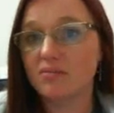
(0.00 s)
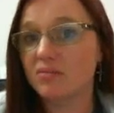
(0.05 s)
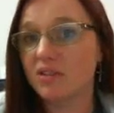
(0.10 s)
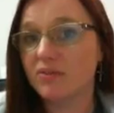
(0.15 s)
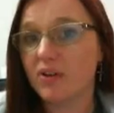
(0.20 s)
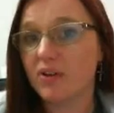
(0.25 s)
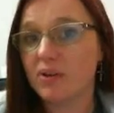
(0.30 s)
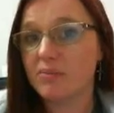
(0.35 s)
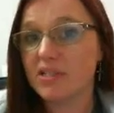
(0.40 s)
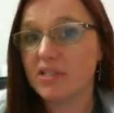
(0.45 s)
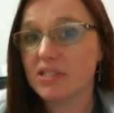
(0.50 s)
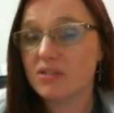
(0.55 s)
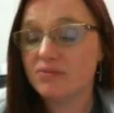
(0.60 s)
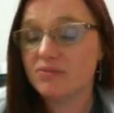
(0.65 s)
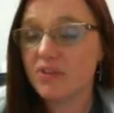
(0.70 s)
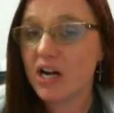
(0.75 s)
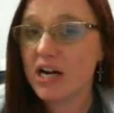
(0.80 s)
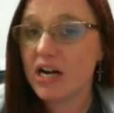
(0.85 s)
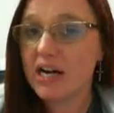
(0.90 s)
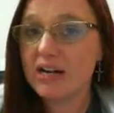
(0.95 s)
if I missed
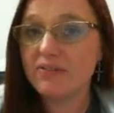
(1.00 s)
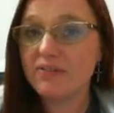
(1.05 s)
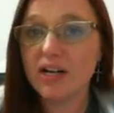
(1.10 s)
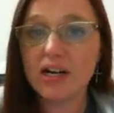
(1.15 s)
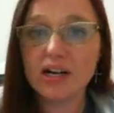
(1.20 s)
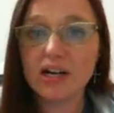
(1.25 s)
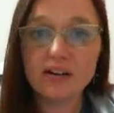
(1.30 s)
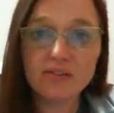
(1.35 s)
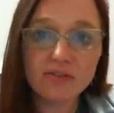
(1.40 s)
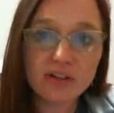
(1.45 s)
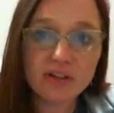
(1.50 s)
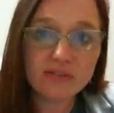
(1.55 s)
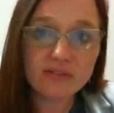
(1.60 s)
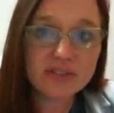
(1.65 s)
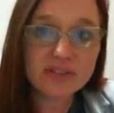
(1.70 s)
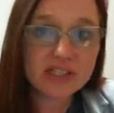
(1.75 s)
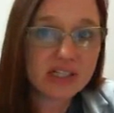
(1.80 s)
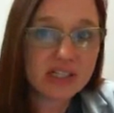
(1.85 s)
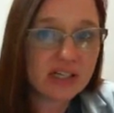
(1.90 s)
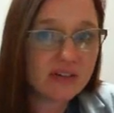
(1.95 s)
5, I got a
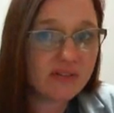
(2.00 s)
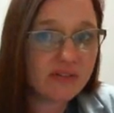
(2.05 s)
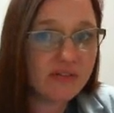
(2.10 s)
50.